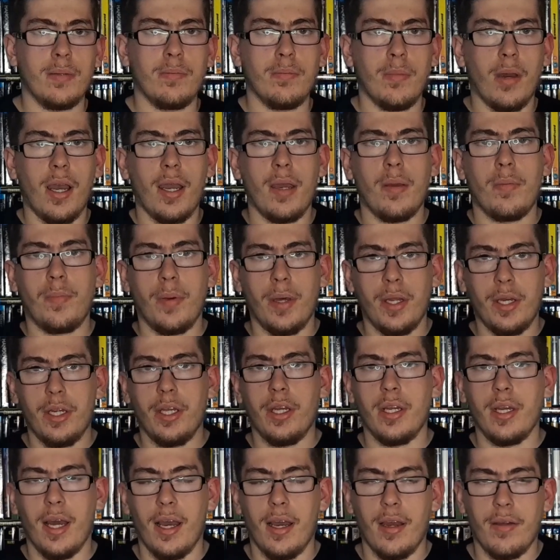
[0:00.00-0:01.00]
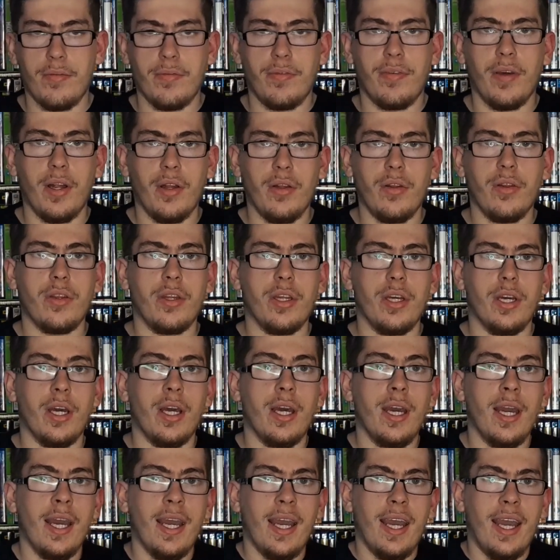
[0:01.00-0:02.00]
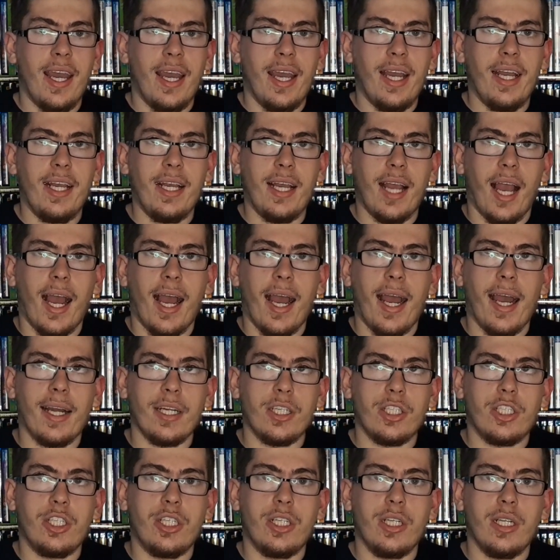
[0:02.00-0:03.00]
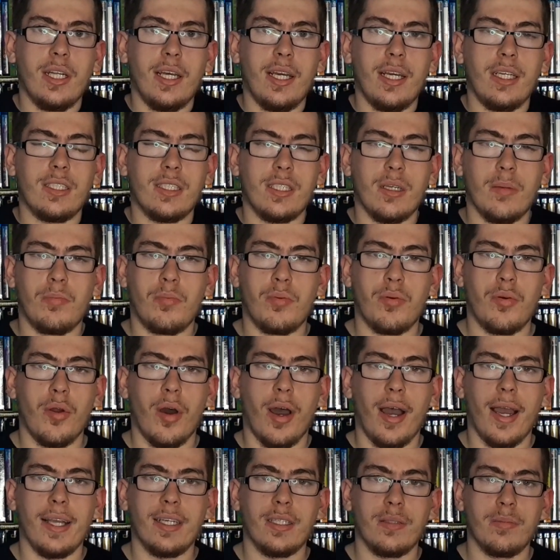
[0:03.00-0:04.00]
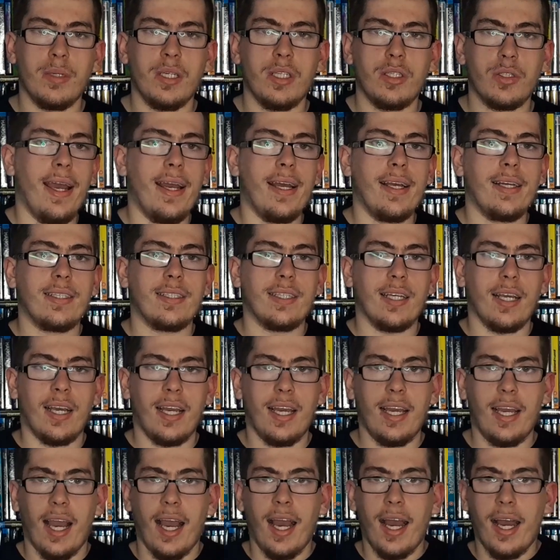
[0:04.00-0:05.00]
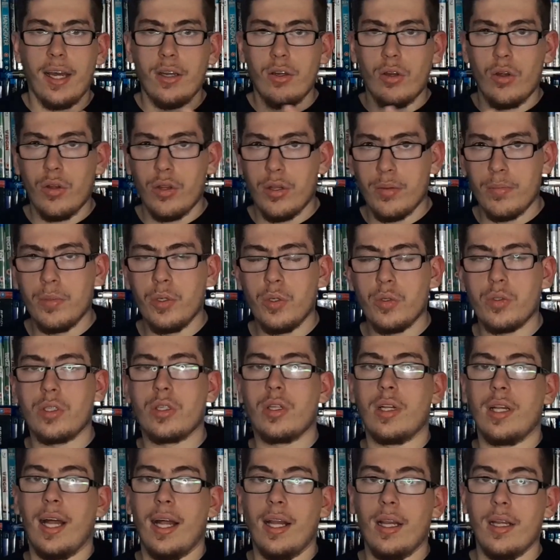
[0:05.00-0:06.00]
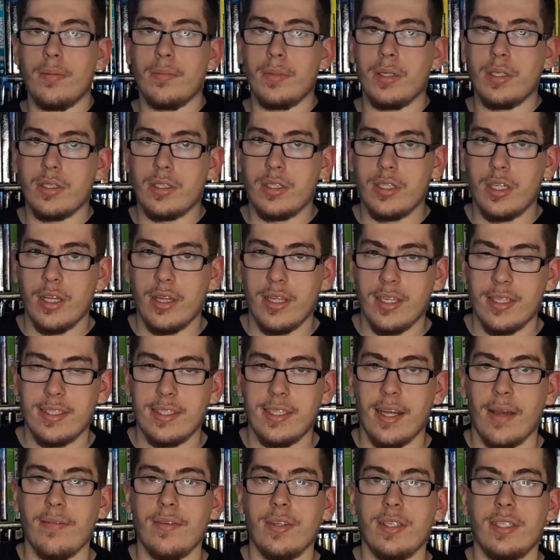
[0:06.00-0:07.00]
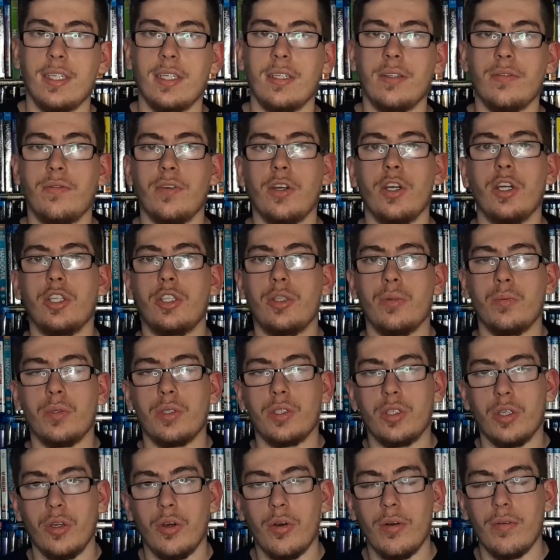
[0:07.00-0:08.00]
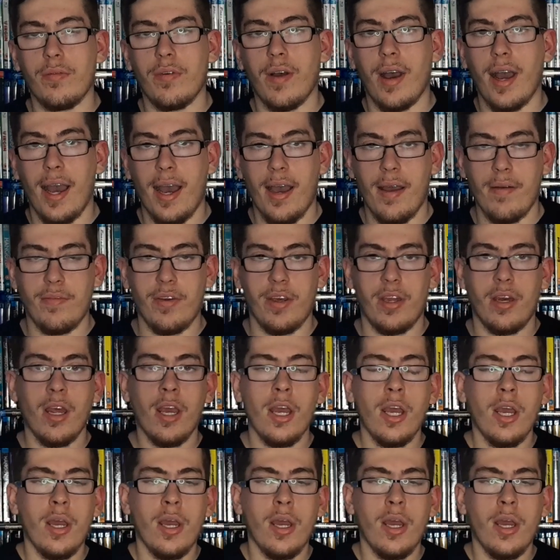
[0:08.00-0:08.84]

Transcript: in my opinion I felt that it actually surprised me as it had all the musical elements that the 70s version was known for having,